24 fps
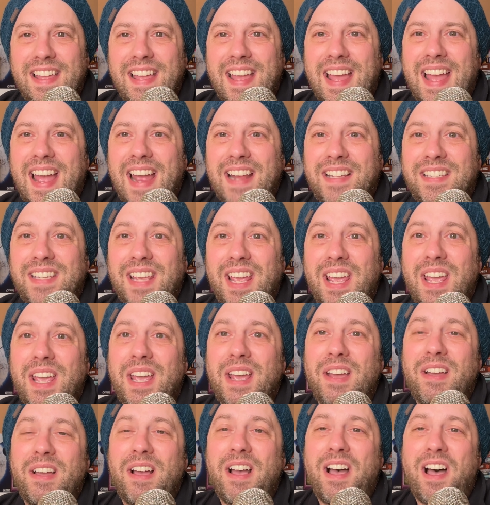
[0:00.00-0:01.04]
I'd
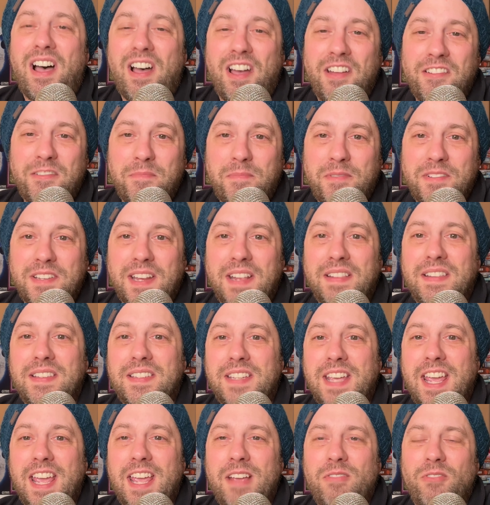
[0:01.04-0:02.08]
say 100% this
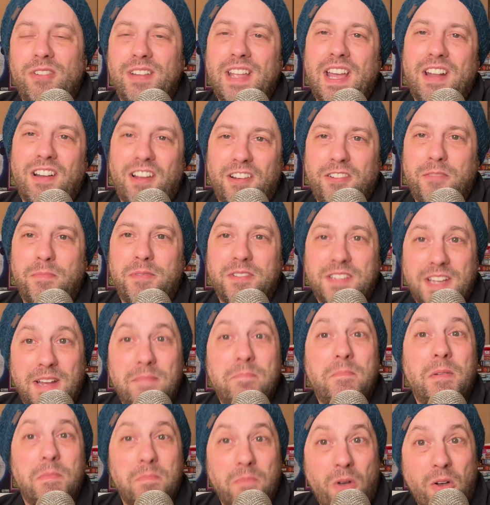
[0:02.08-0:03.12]
game, well, not
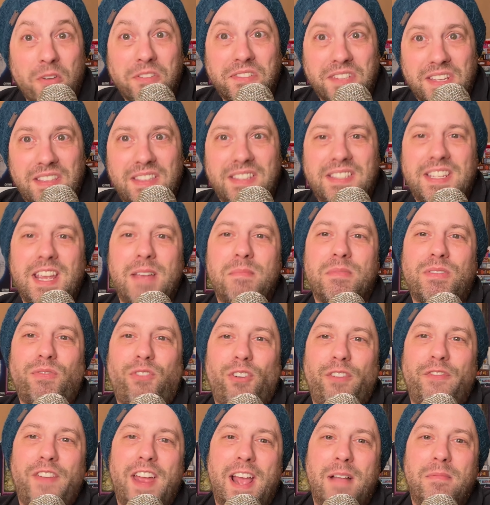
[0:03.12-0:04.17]
100%, but mostly this game's
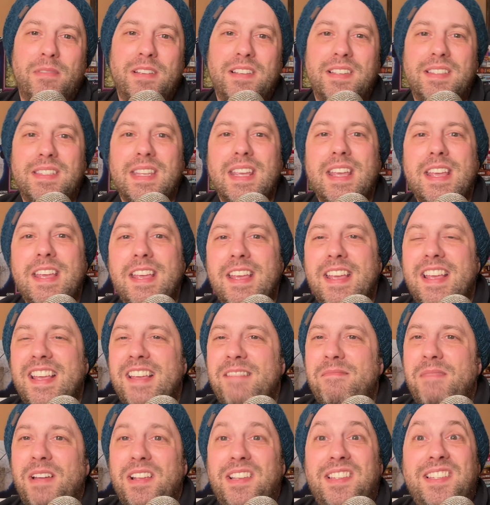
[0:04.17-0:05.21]
for families.
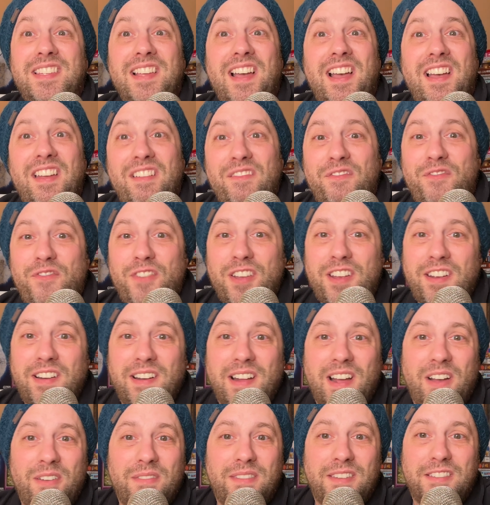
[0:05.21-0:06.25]
My son figured
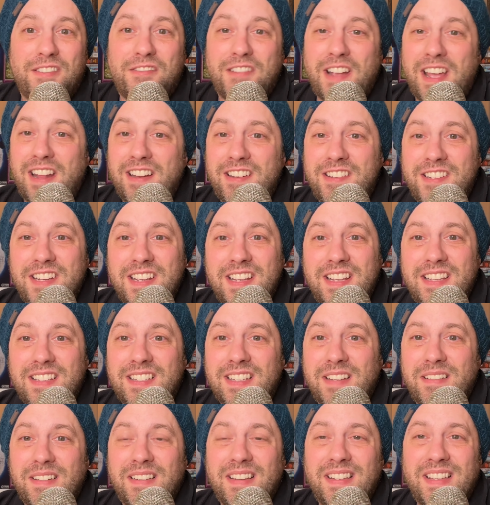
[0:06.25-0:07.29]
out the strategies
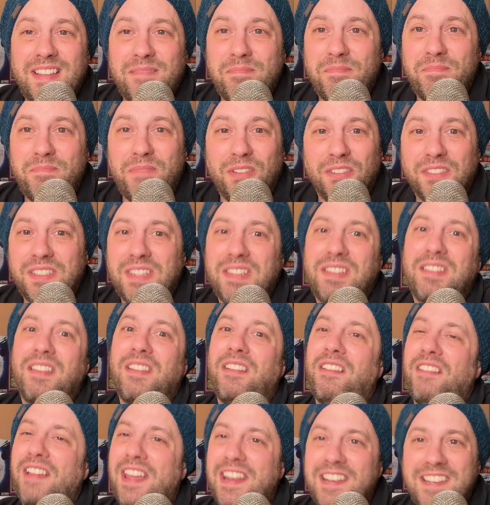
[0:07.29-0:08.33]
and he builds his
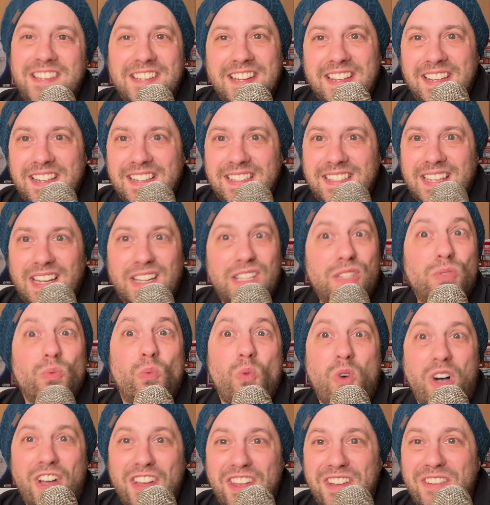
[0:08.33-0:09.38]
little engines and he's
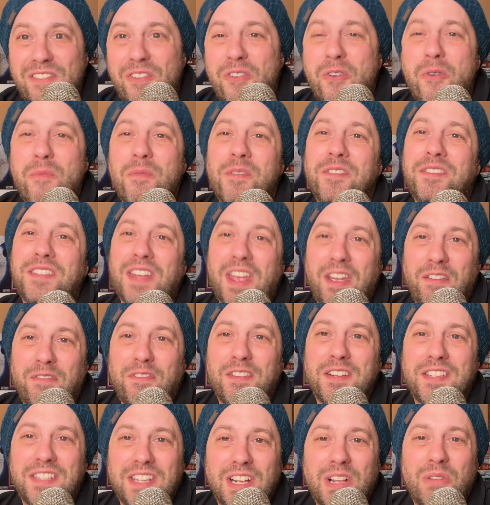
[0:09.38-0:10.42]
won almost
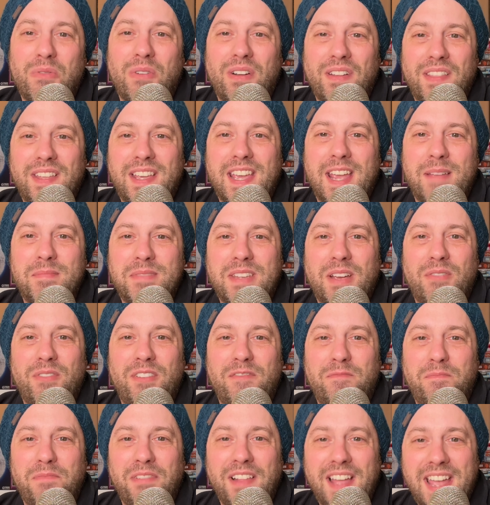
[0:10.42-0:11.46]
every single one of the games that
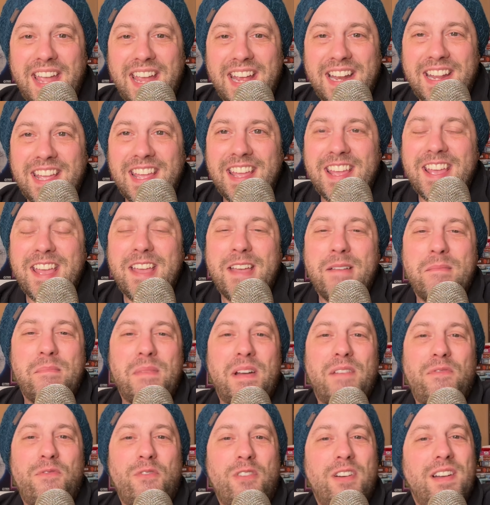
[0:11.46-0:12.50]
we've played.
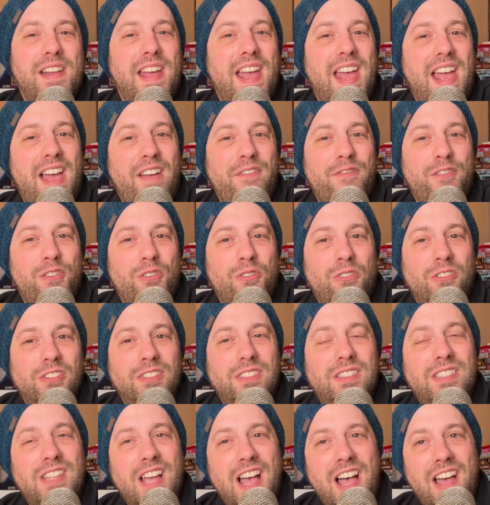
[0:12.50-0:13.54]
My
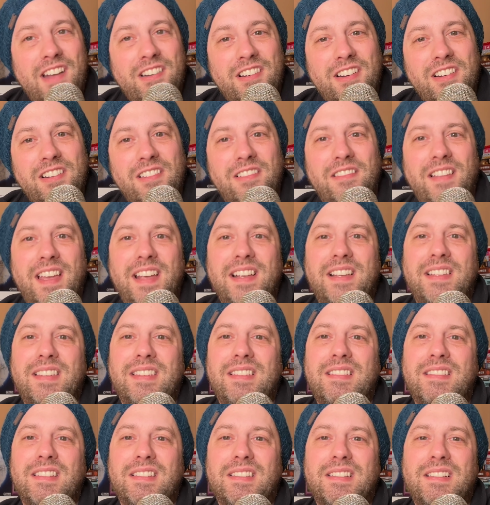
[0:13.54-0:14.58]
4.5-year-old daughter likes
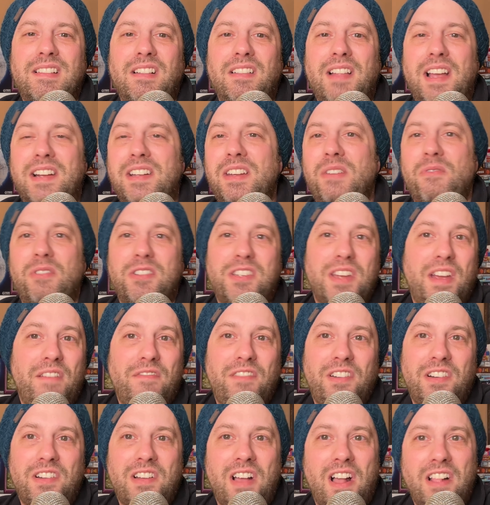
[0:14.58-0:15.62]
just collecting
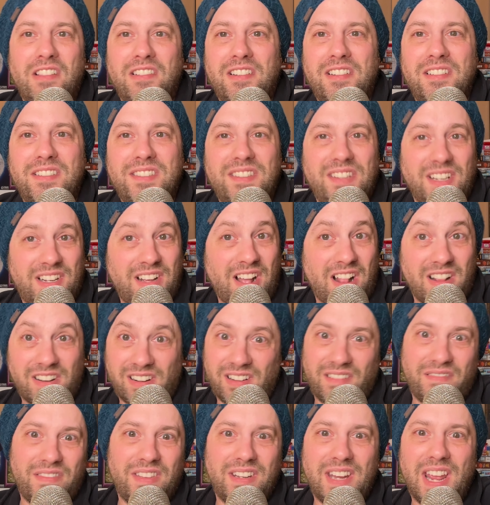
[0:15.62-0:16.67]
whichever color is the color
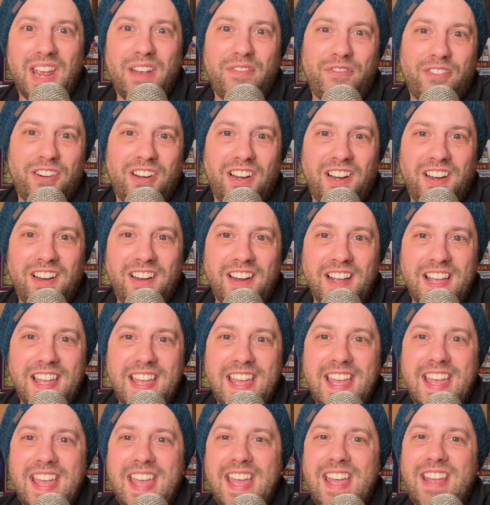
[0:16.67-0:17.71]
of the day for her.
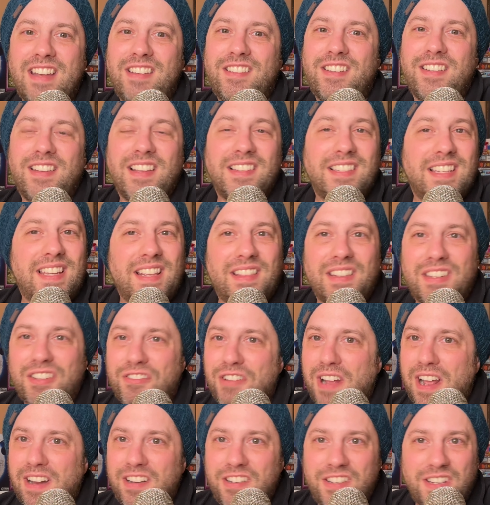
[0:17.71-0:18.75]
And she doesn't get the
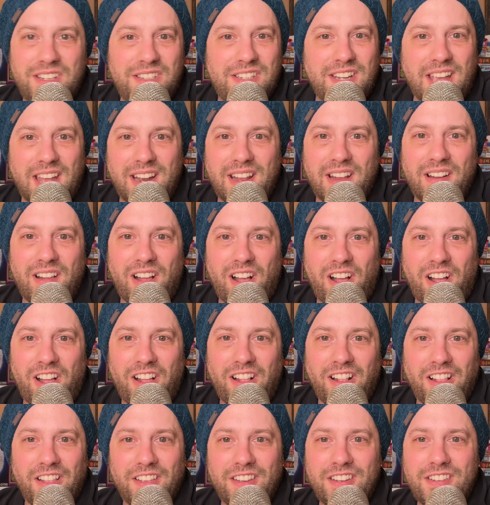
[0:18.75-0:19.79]
strategies yet at
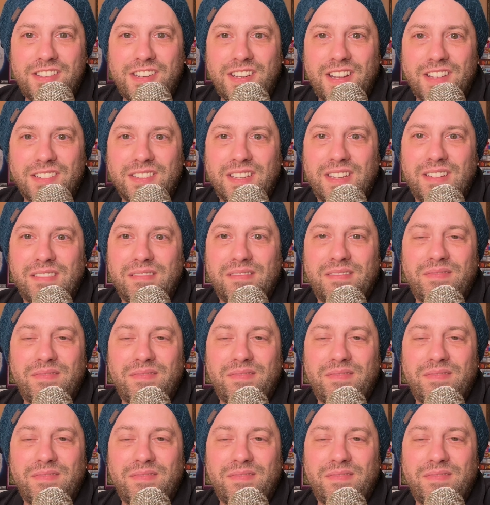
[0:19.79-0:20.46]
all. She doesn't